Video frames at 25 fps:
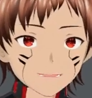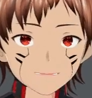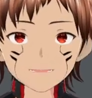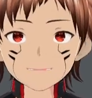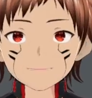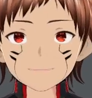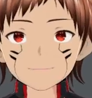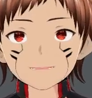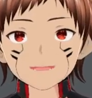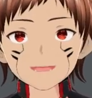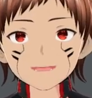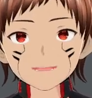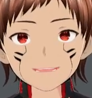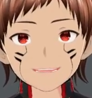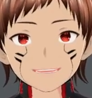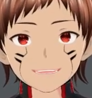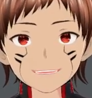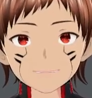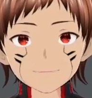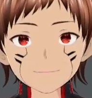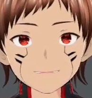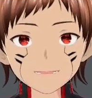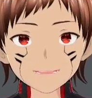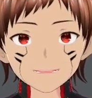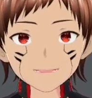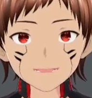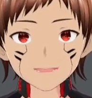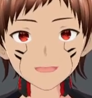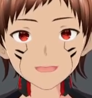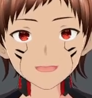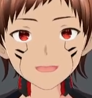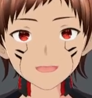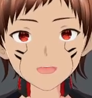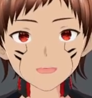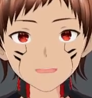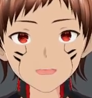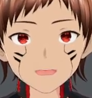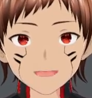is the day slate in
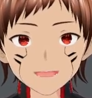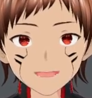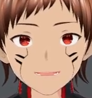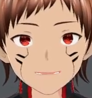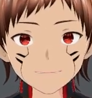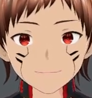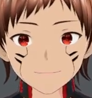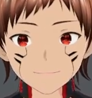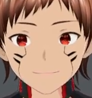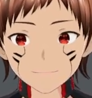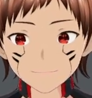points.